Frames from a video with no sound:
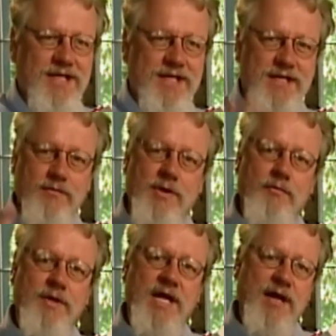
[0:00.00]
then what
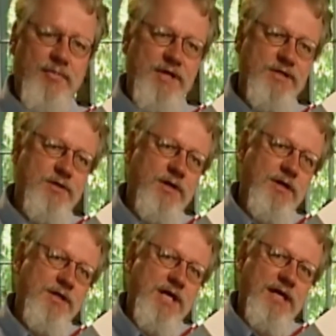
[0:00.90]
would happen is all
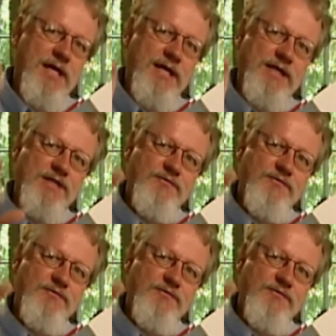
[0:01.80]
of that light gets